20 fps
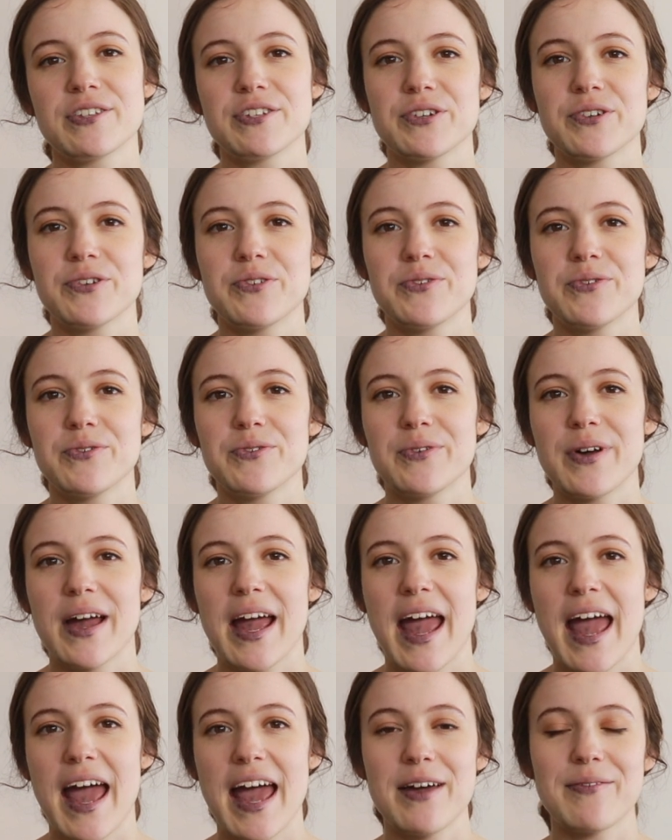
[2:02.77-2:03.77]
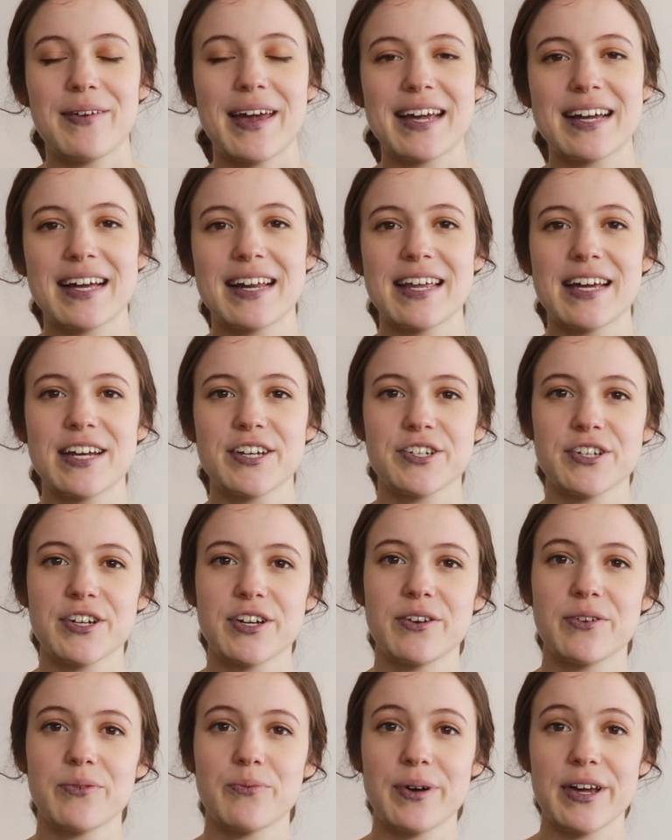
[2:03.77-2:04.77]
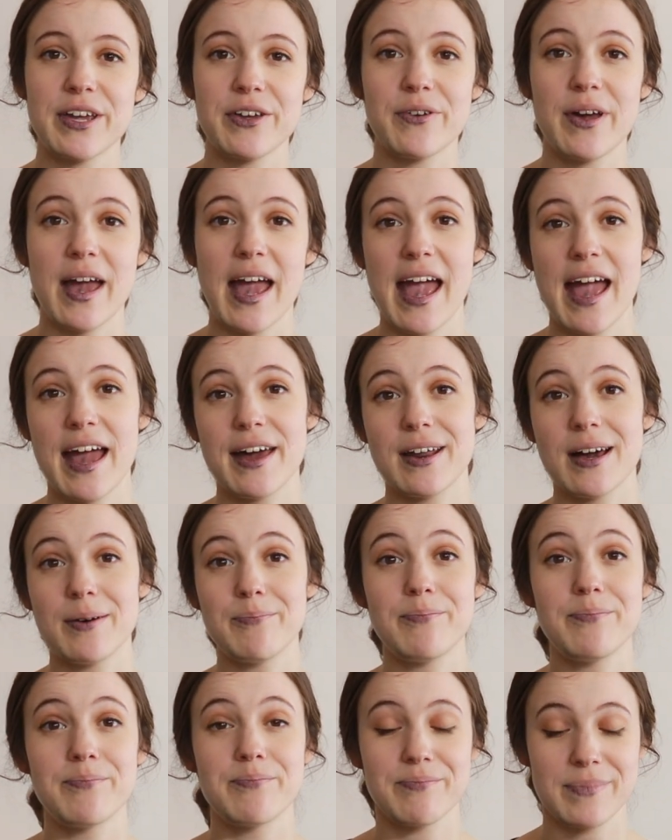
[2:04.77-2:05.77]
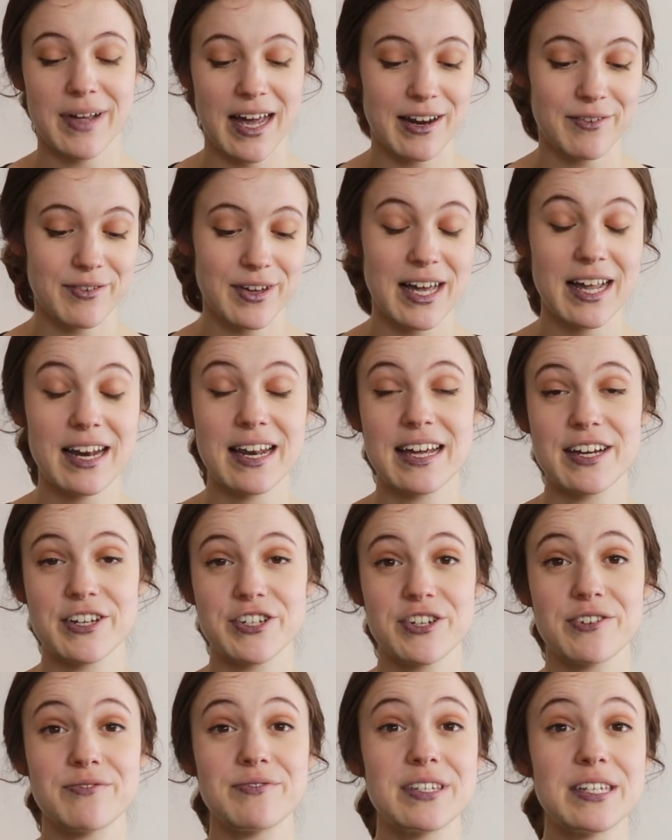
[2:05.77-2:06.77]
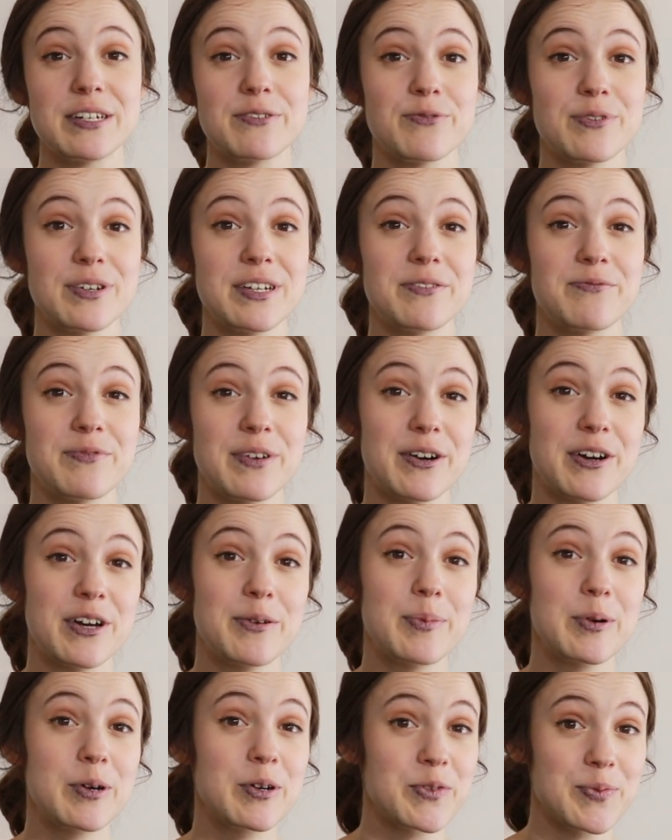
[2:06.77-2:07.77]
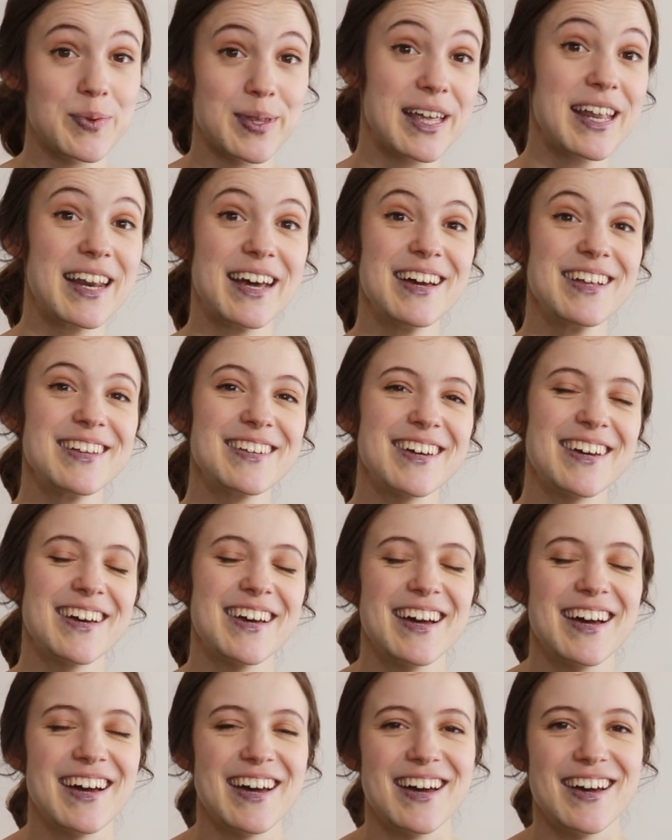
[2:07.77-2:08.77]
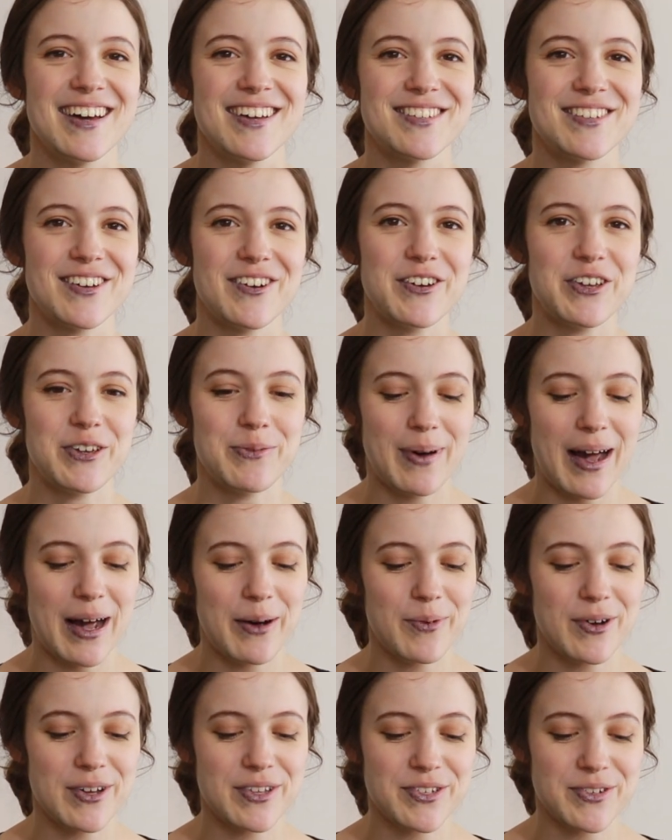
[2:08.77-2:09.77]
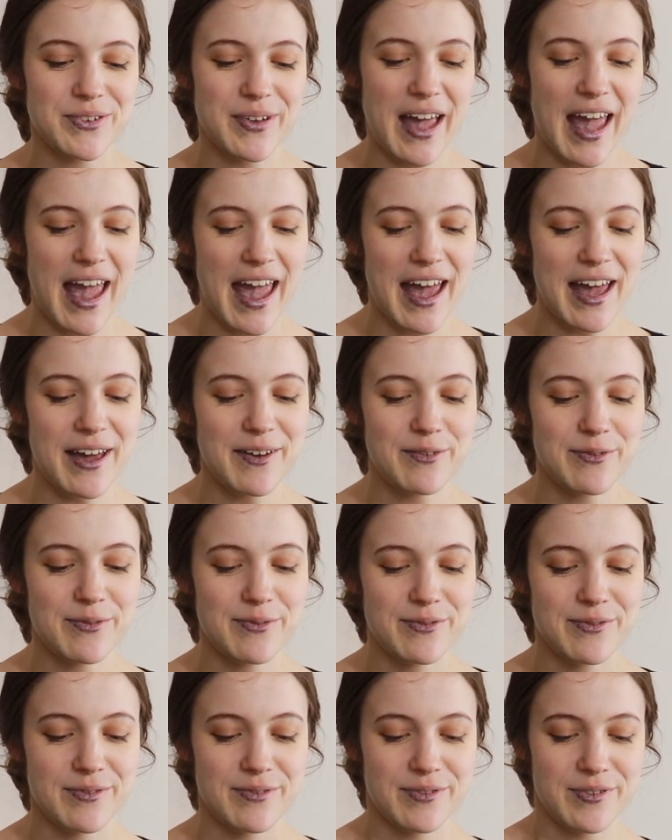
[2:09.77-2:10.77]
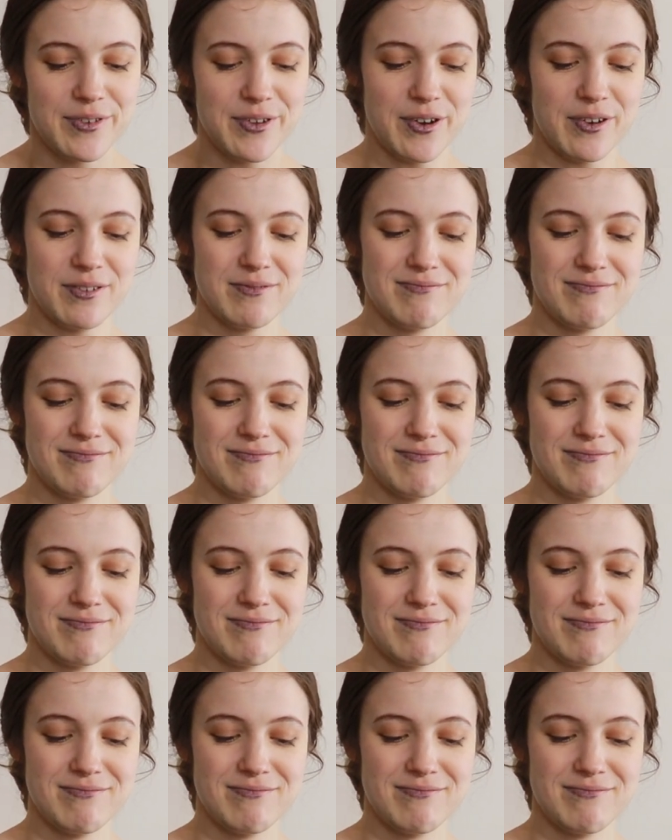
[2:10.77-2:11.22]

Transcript: to have a collection where you had a kind of collection of different variables within it, so you might want to have, you know,